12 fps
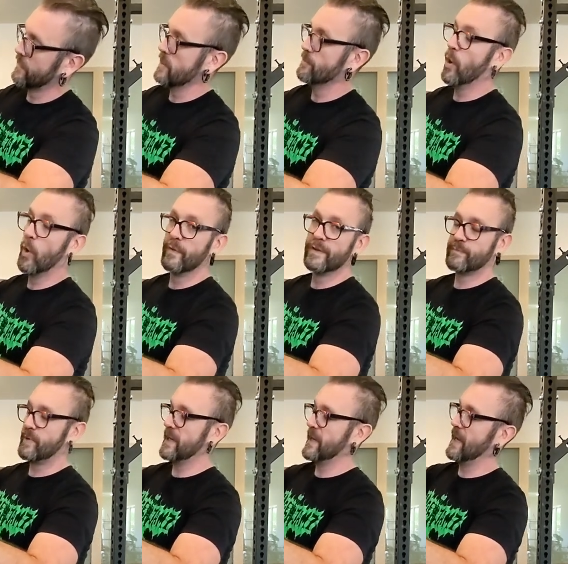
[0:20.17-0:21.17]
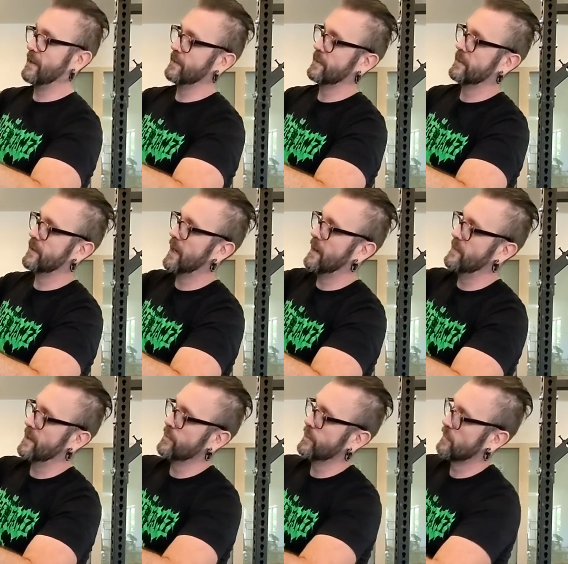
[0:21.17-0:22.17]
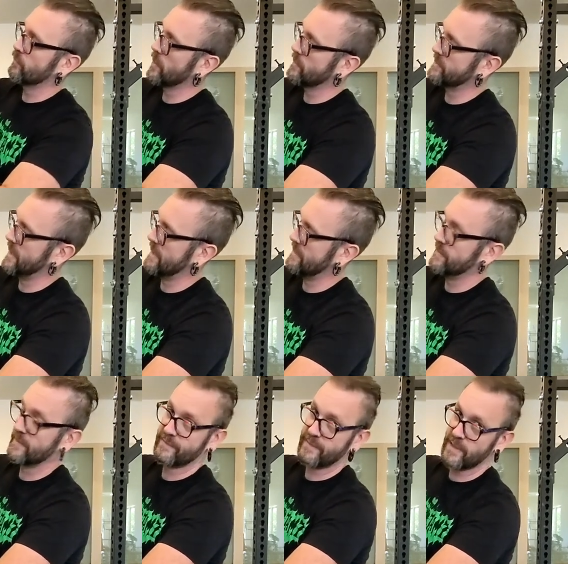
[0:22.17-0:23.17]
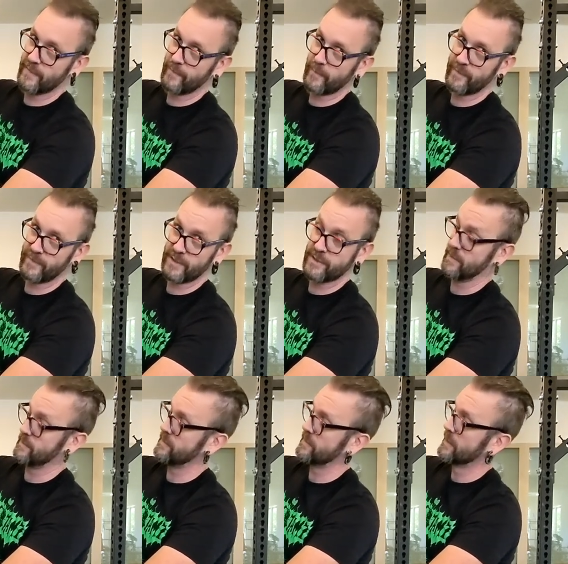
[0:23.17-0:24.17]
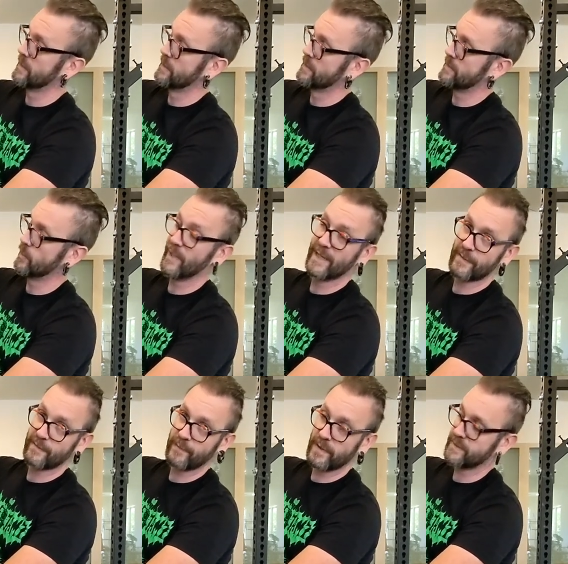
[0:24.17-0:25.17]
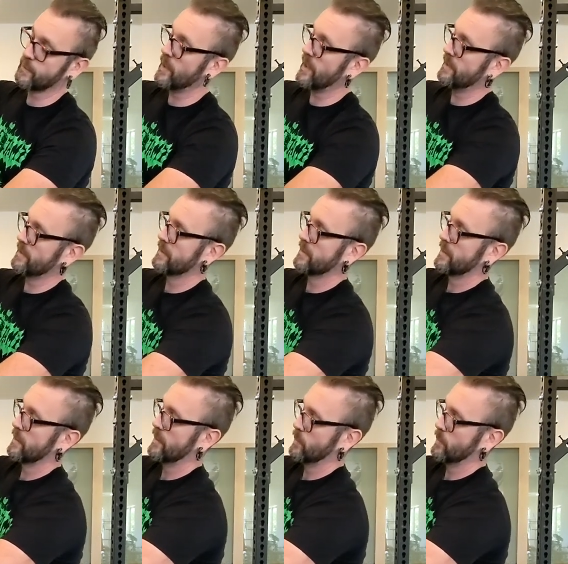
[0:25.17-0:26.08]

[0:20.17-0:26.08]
So you pull this pin out and then you can rotate this to different positions. So we got the front squat,